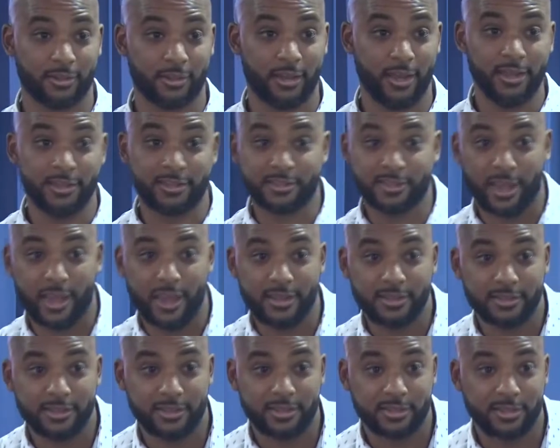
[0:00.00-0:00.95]
He
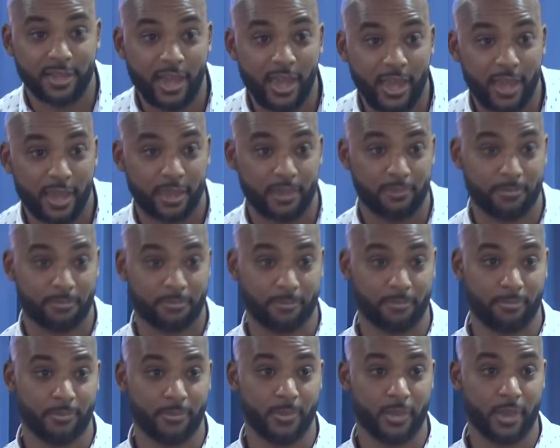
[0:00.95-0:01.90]
stays the same.
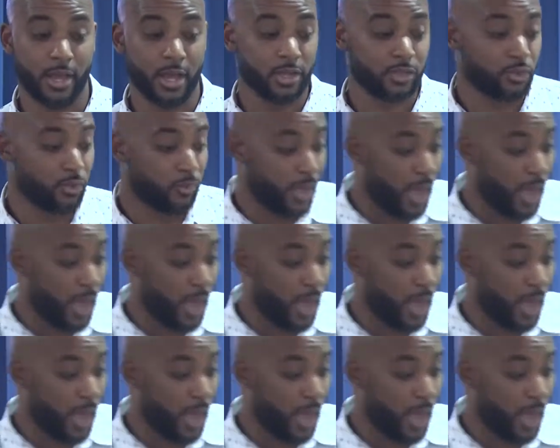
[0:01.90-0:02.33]
So